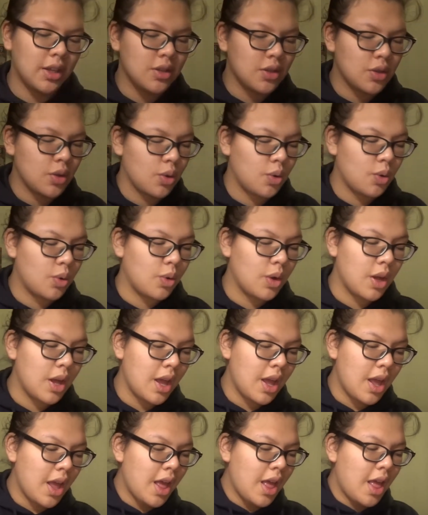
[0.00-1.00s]
so
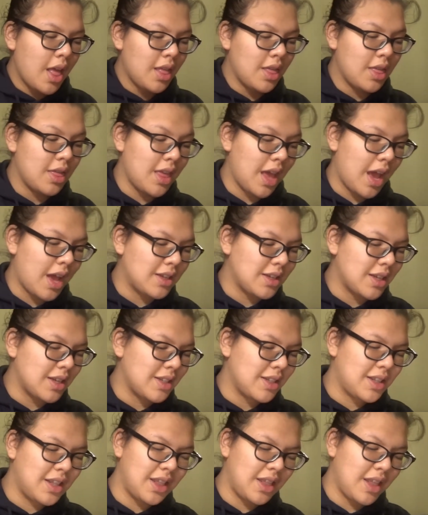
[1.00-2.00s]
that
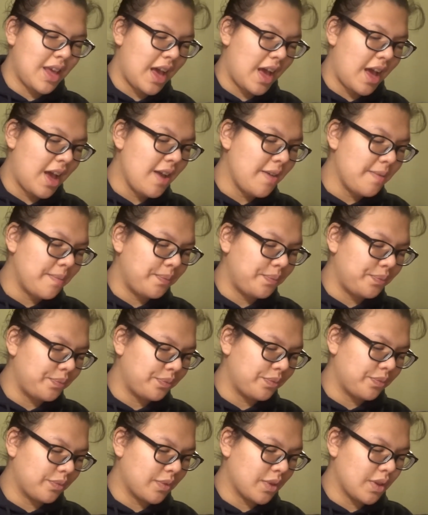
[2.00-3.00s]
is that.
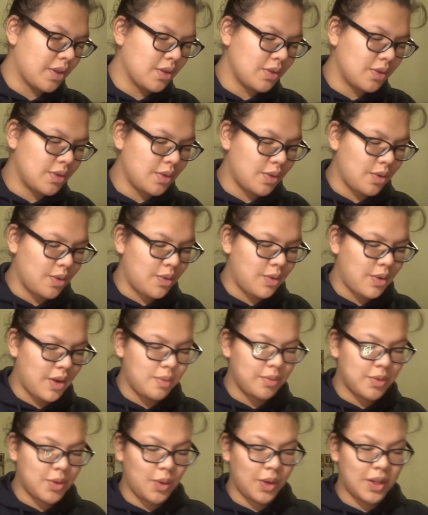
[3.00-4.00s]
So
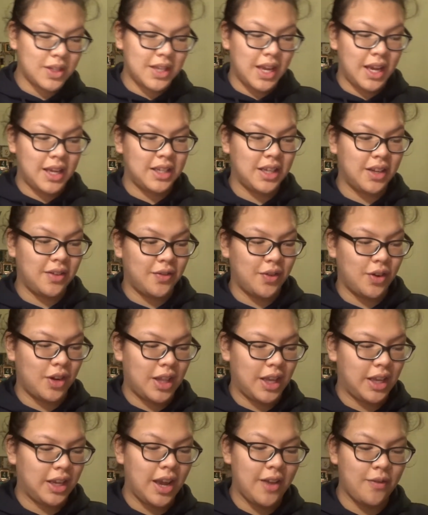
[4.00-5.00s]
I'm so excited for
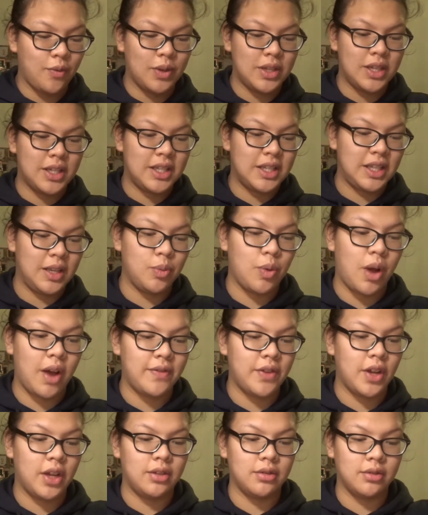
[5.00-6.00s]
like everyone to see what I've done.